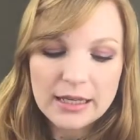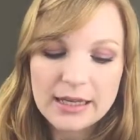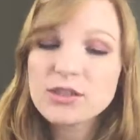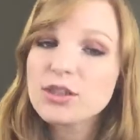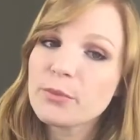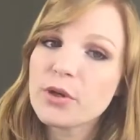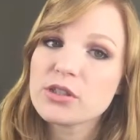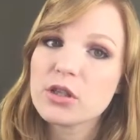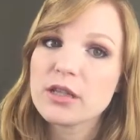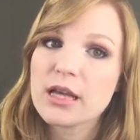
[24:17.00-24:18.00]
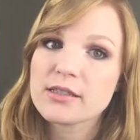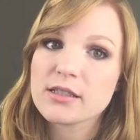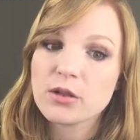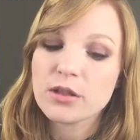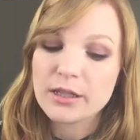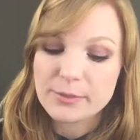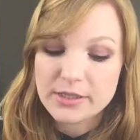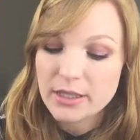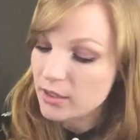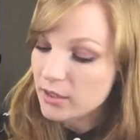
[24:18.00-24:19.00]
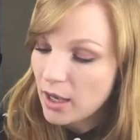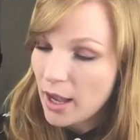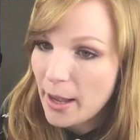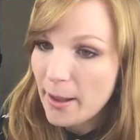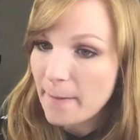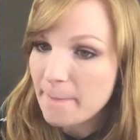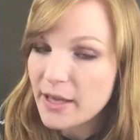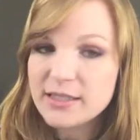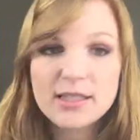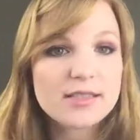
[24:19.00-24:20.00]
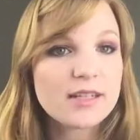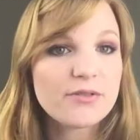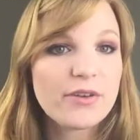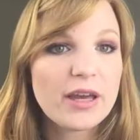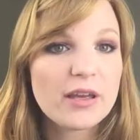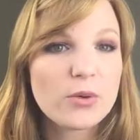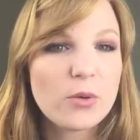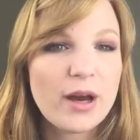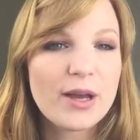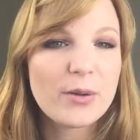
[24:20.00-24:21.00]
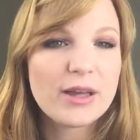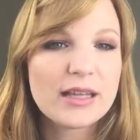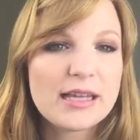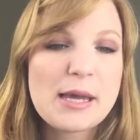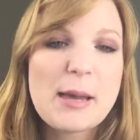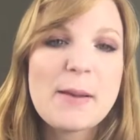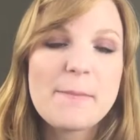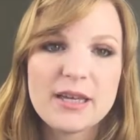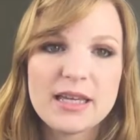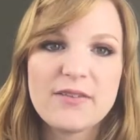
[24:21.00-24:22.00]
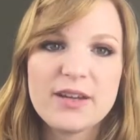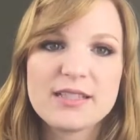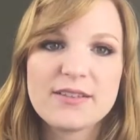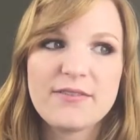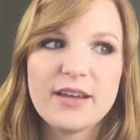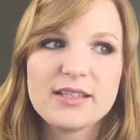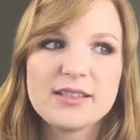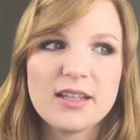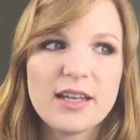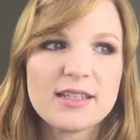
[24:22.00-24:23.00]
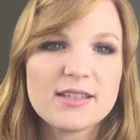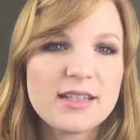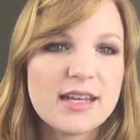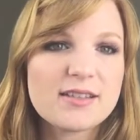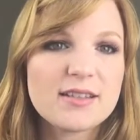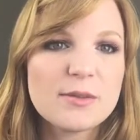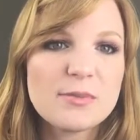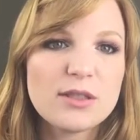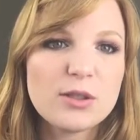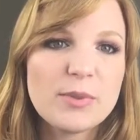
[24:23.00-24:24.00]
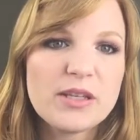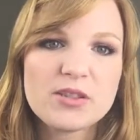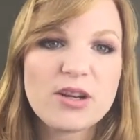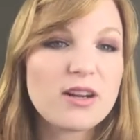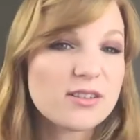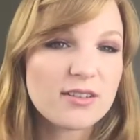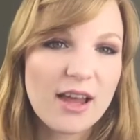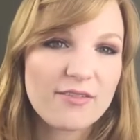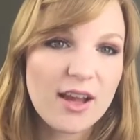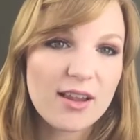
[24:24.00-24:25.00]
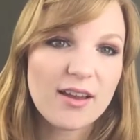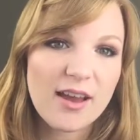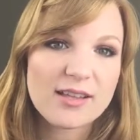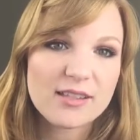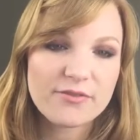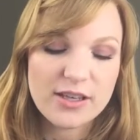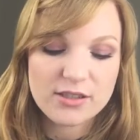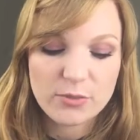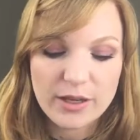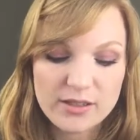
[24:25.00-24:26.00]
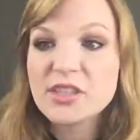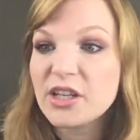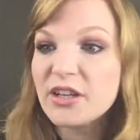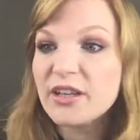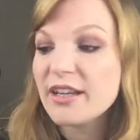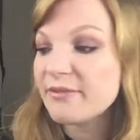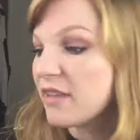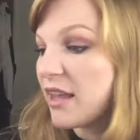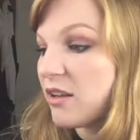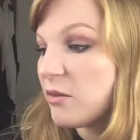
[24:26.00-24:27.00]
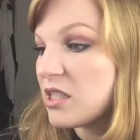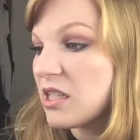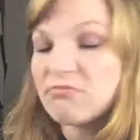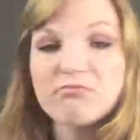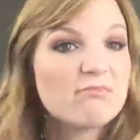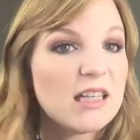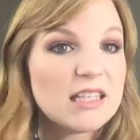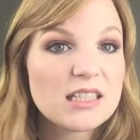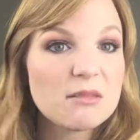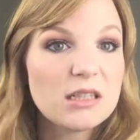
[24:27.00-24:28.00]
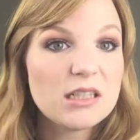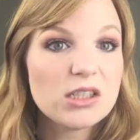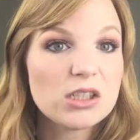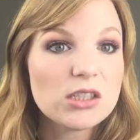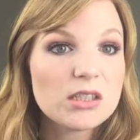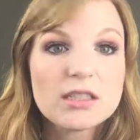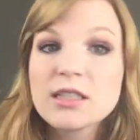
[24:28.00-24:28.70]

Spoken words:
It's not the most long-lasting lipstick. It does tend to fade quite quickly, but even as it fades, it stains the lips a little bit, so I'll still have colour as it fades away. So yeah, I think we're done. That's the completed look.